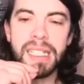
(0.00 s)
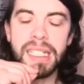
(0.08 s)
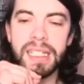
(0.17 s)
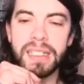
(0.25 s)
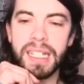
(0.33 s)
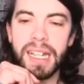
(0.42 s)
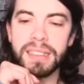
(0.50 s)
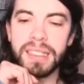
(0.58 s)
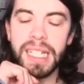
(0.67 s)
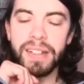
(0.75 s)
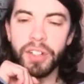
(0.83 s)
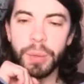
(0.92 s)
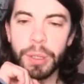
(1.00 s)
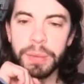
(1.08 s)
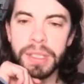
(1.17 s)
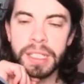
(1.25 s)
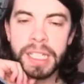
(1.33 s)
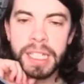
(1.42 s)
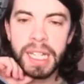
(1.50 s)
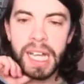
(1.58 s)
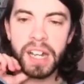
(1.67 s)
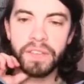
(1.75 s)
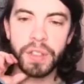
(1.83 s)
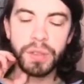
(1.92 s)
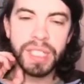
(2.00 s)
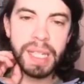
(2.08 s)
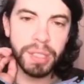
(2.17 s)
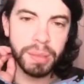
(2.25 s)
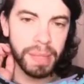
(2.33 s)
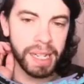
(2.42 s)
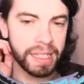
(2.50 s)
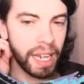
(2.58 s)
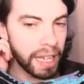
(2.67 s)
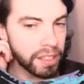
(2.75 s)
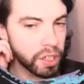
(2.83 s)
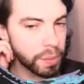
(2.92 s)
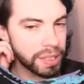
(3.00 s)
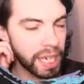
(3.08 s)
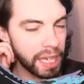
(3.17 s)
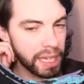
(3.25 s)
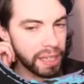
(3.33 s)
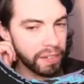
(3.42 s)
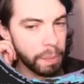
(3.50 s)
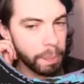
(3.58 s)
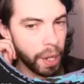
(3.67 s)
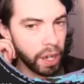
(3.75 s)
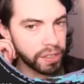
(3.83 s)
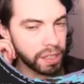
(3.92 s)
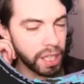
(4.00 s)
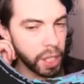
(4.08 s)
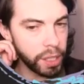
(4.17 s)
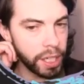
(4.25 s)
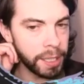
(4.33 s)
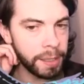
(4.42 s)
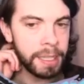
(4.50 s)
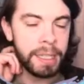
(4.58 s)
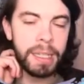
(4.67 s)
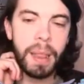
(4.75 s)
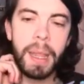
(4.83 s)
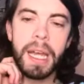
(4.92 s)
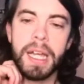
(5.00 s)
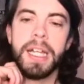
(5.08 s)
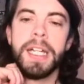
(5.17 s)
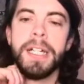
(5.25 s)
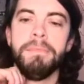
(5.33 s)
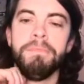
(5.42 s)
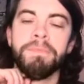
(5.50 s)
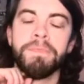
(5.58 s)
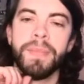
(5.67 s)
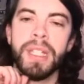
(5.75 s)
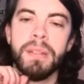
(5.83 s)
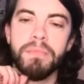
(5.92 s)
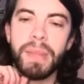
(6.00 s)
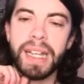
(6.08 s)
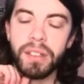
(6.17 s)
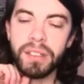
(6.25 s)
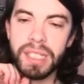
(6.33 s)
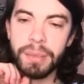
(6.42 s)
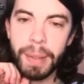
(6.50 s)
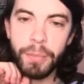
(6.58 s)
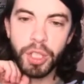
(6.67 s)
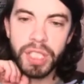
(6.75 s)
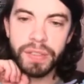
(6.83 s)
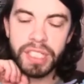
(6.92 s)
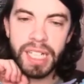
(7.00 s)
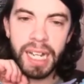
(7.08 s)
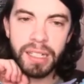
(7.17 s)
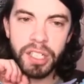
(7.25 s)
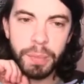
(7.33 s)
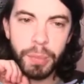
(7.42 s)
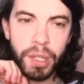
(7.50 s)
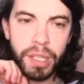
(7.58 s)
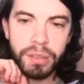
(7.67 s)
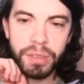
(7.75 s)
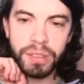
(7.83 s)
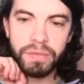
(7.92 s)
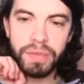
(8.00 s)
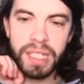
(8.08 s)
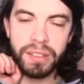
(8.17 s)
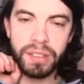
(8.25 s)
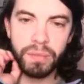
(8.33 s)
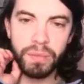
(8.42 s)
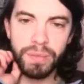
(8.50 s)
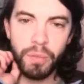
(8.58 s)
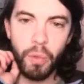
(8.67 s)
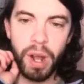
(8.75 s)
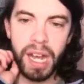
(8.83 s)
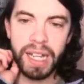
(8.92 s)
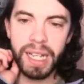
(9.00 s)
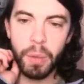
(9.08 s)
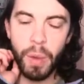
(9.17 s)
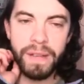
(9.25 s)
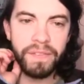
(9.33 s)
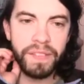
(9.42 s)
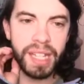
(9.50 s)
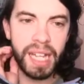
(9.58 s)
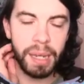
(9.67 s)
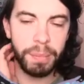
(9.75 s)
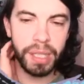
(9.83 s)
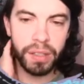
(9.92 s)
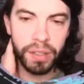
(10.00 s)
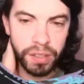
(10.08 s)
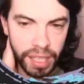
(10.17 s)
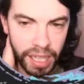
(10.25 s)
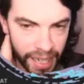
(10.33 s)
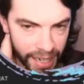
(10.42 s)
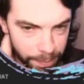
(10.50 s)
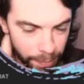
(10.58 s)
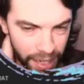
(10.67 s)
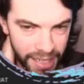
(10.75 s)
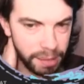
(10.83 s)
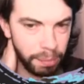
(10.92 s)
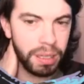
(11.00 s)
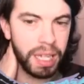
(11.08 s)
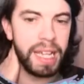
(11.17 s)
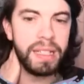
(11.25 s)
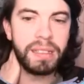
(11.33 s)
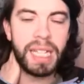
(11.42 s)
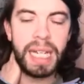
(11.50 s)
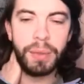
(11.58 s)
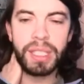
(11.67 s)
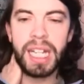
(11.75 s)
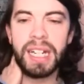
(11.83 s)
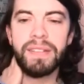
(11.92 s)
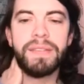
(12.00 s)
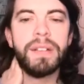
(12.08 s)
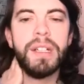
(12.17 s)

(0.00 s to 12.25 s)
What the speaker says: this tactic that I've come up with. I had a few teams in mind. I ended up settling for Barcelona. Might not seem like much of a challenge, but there was a reason why I went for that, because I had in mind the players that I would kind of